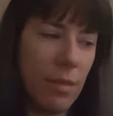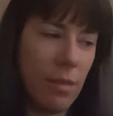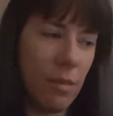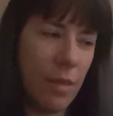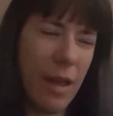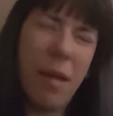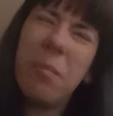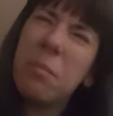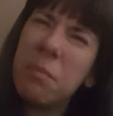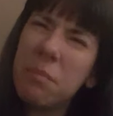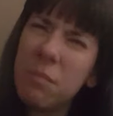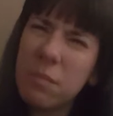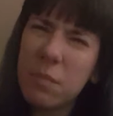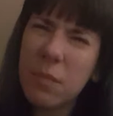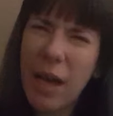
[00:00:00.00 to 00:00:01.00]

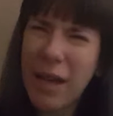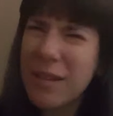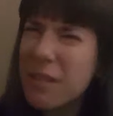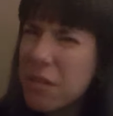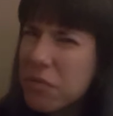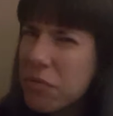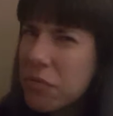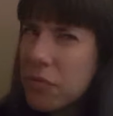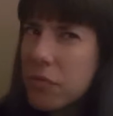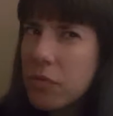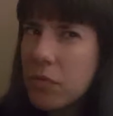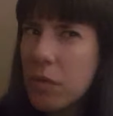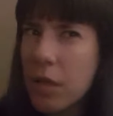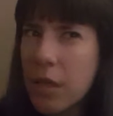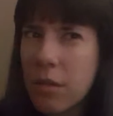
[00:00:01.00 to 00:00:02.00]
them, kind of.
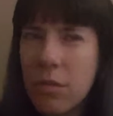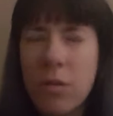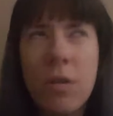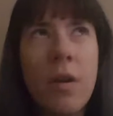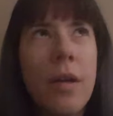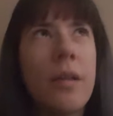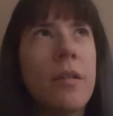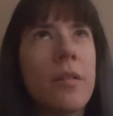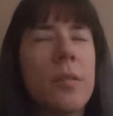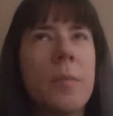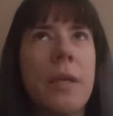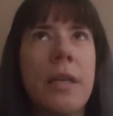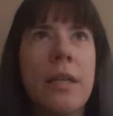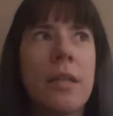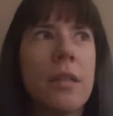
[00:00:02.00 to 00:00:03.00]
I don't know how to
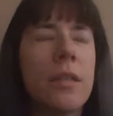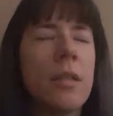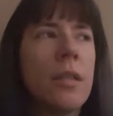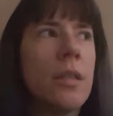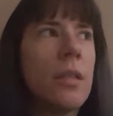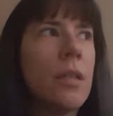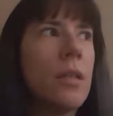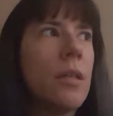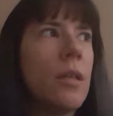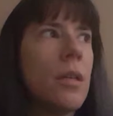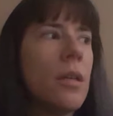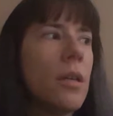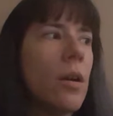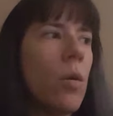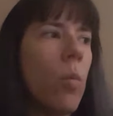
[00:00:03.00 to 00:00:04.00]
explain it.
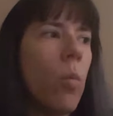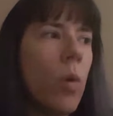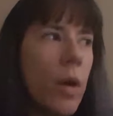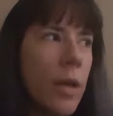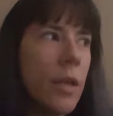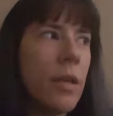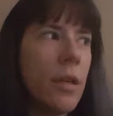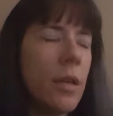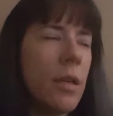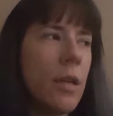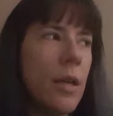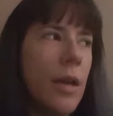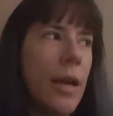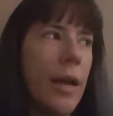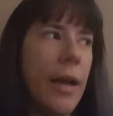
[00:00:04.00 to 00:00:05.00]
One
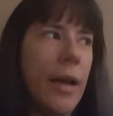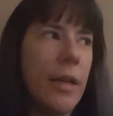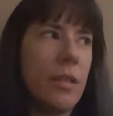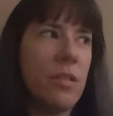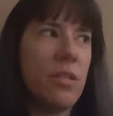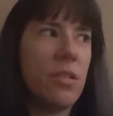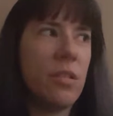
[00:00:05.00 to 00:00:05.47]
has